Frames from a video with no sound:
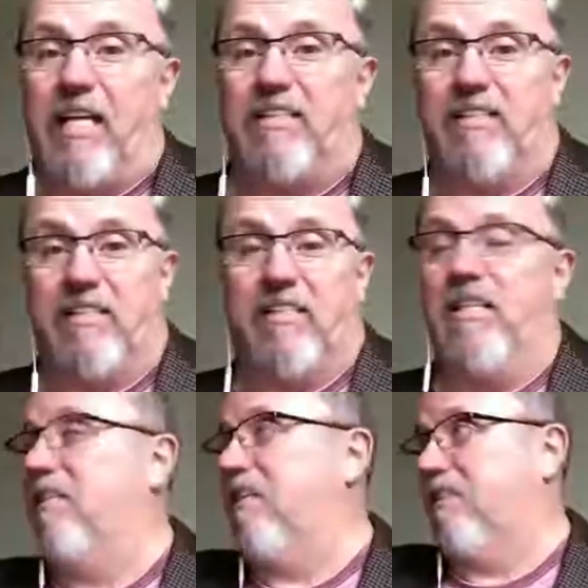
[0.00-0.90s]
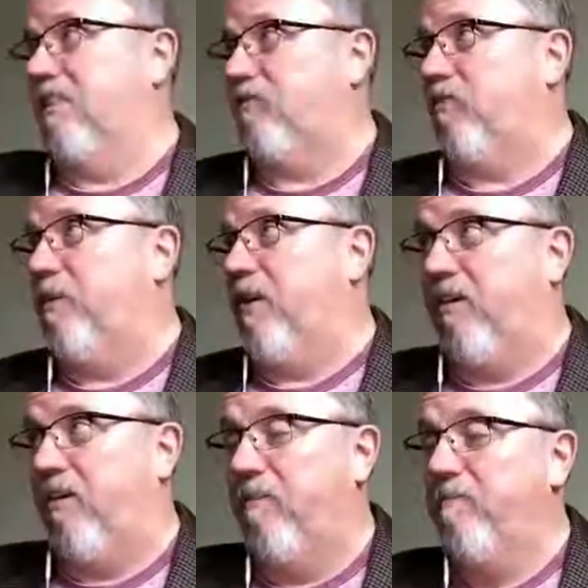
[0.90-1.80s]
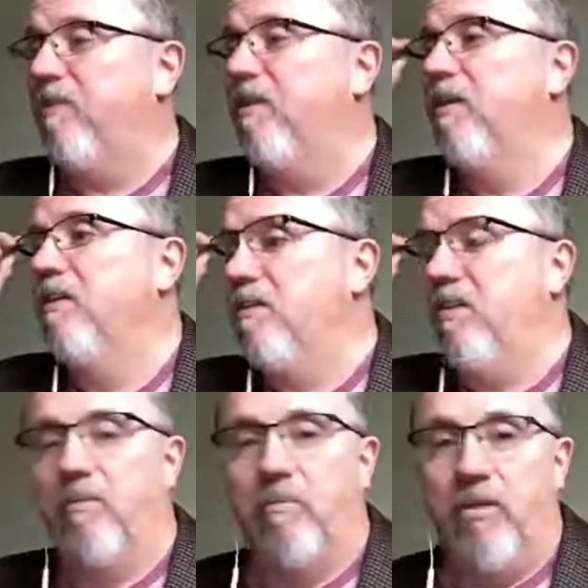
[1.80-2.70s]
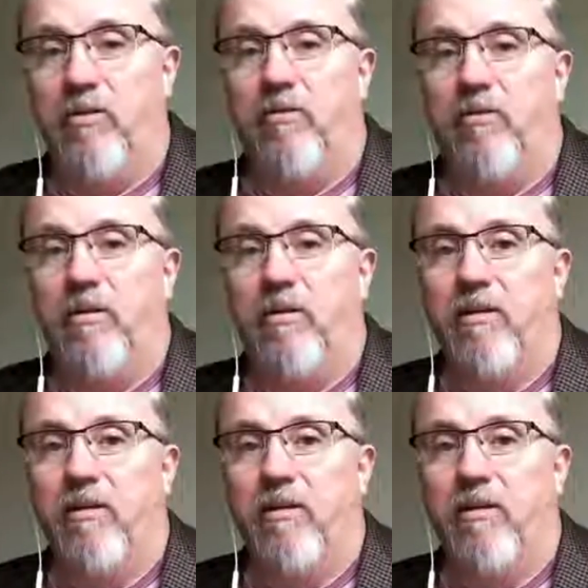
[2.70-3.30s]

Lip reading: That's the distance from here to the moon.